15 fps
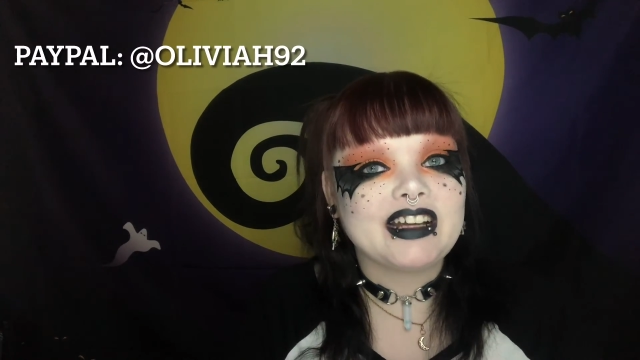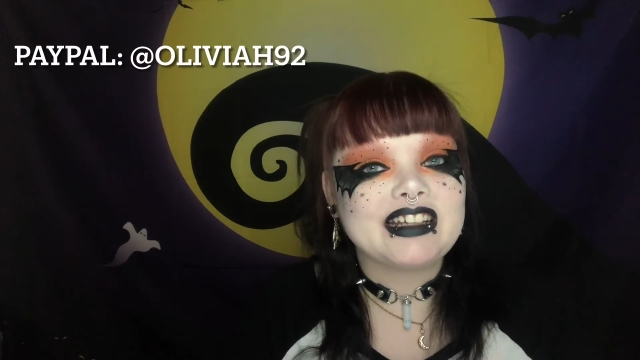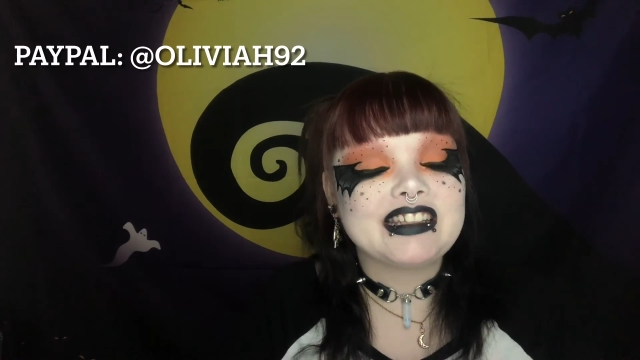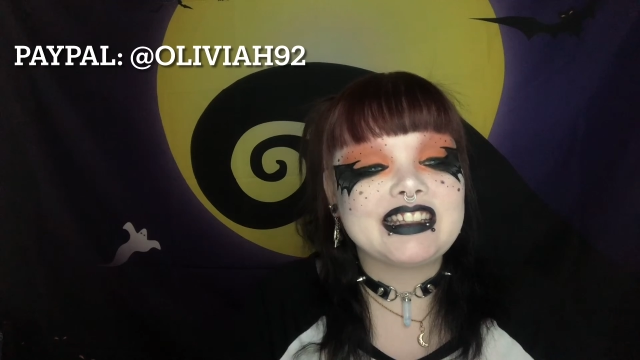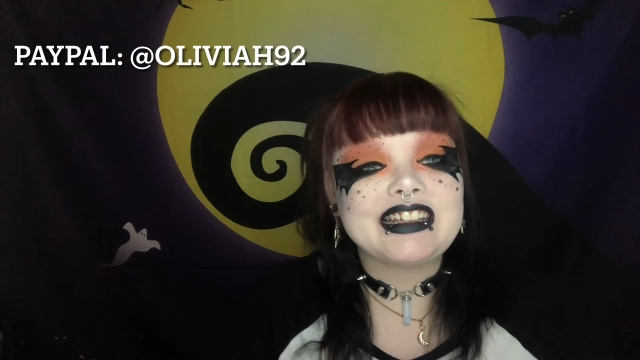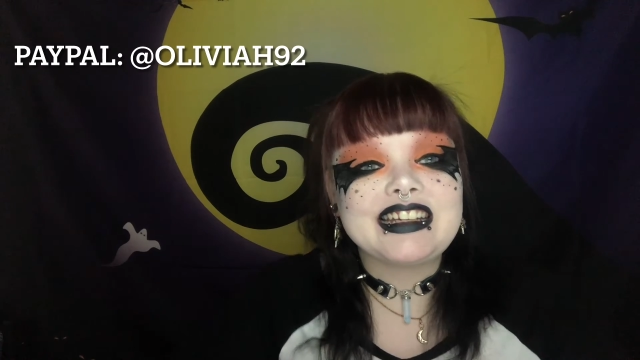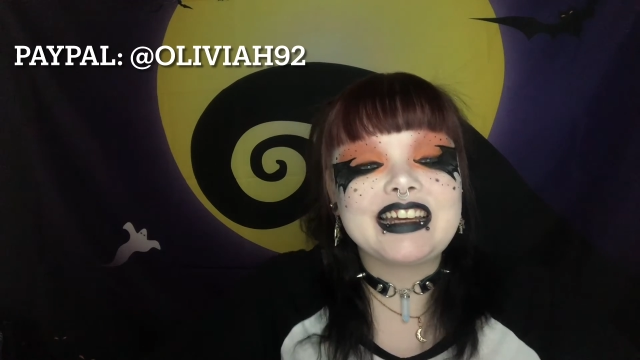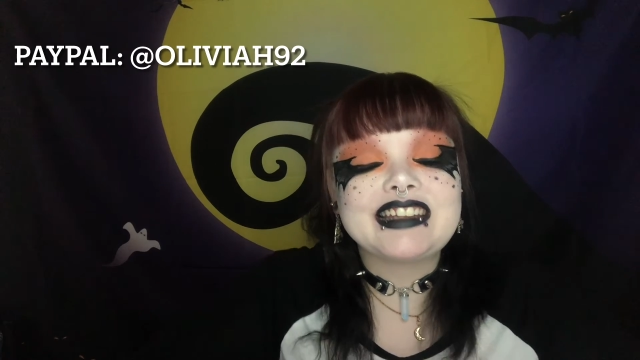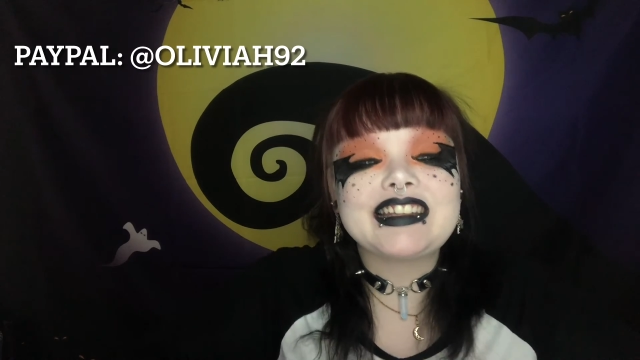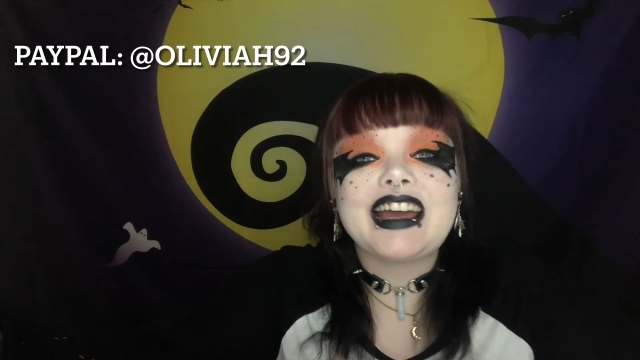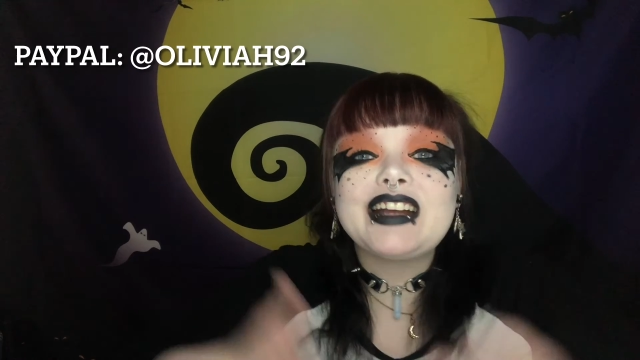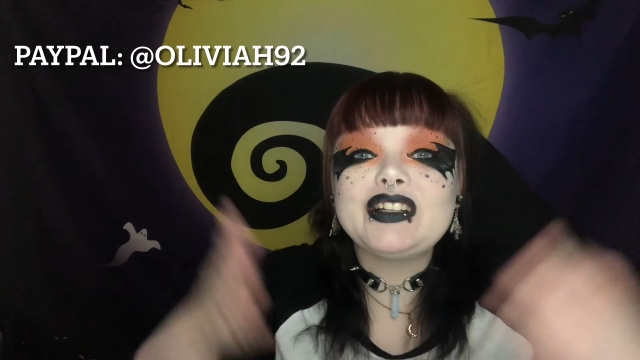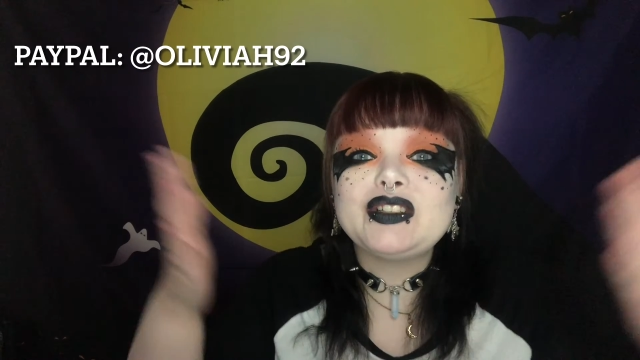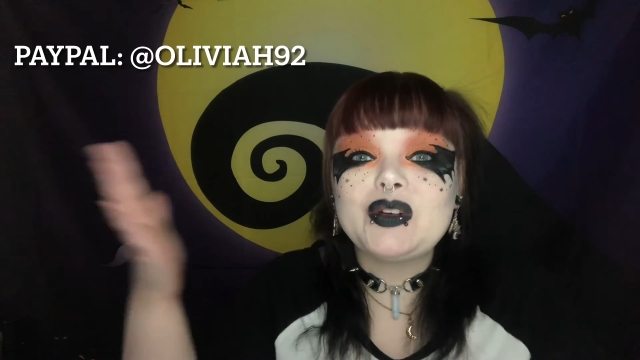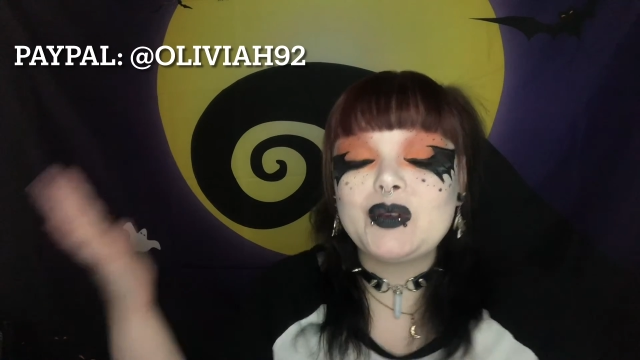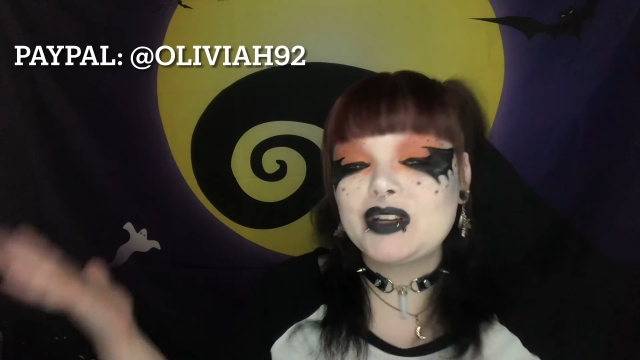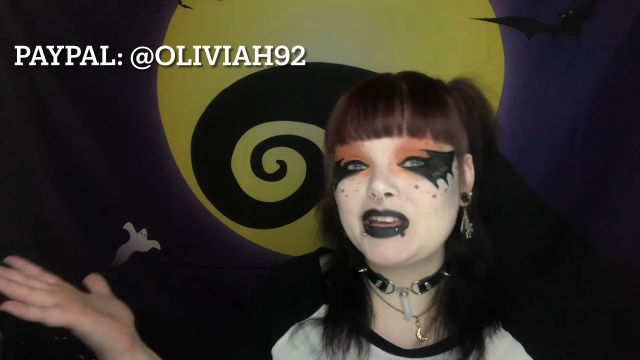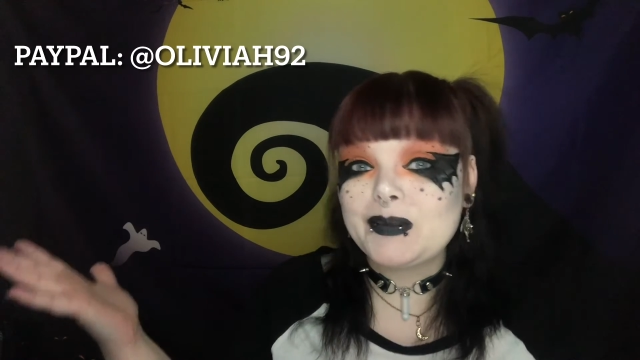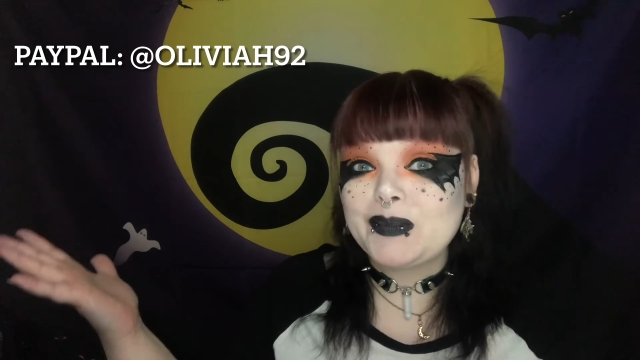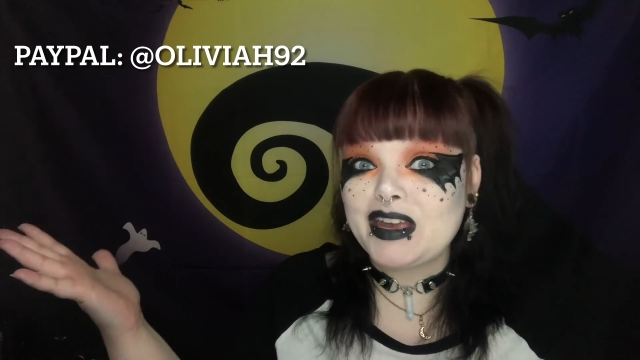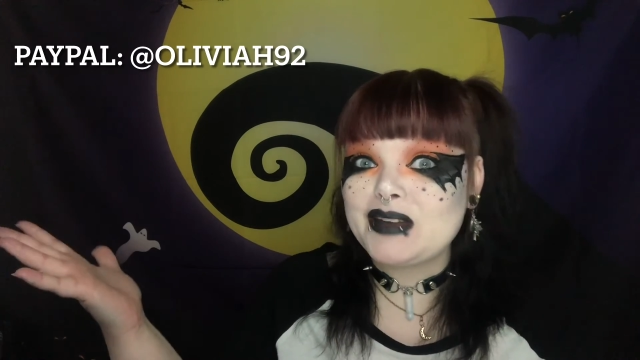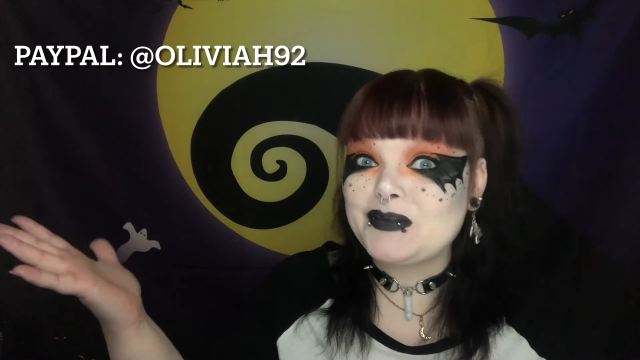seeing as I don't get
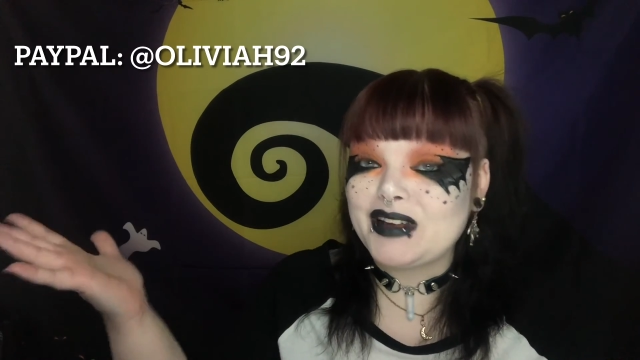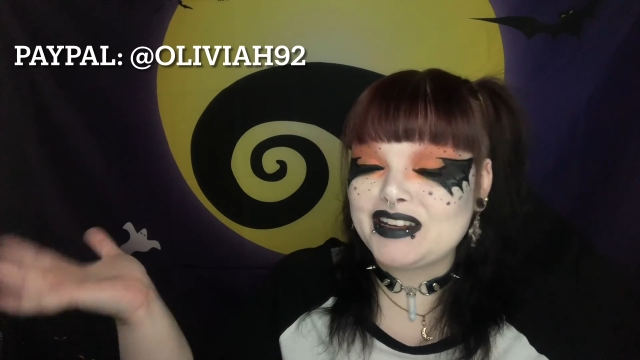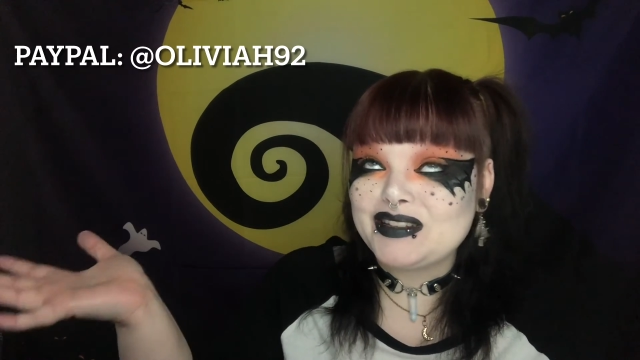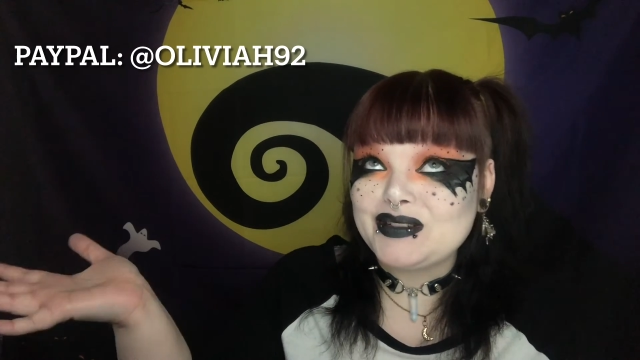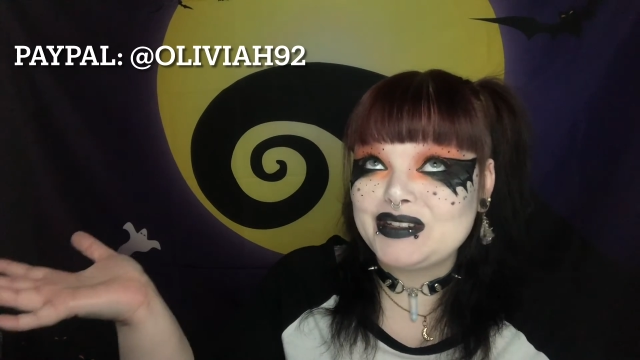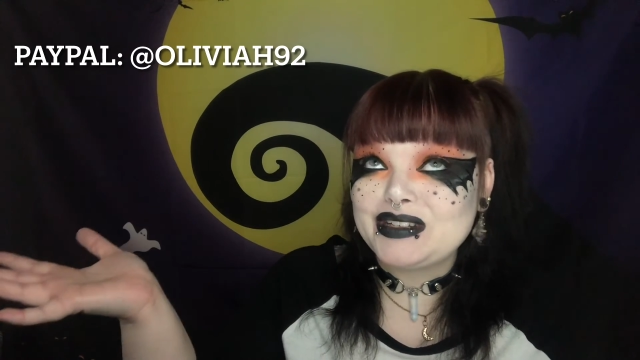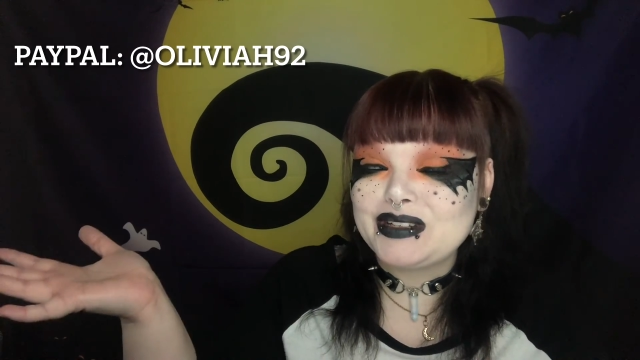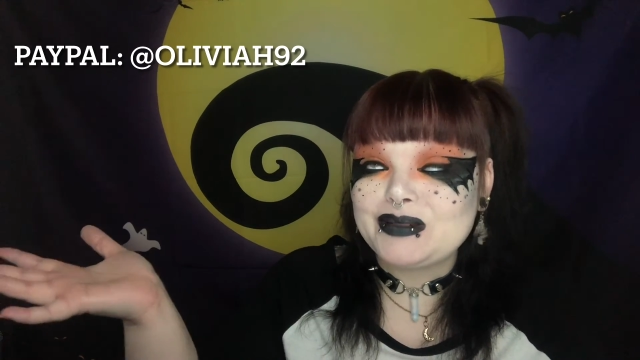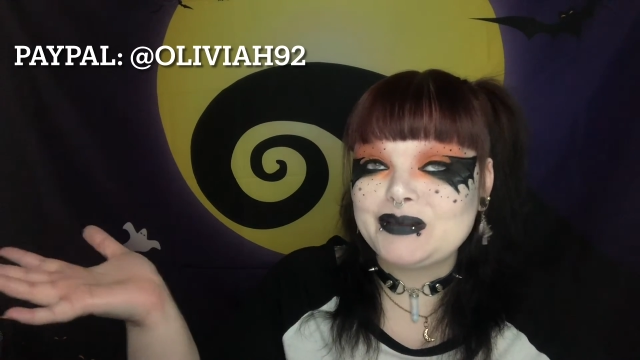paid by YouTube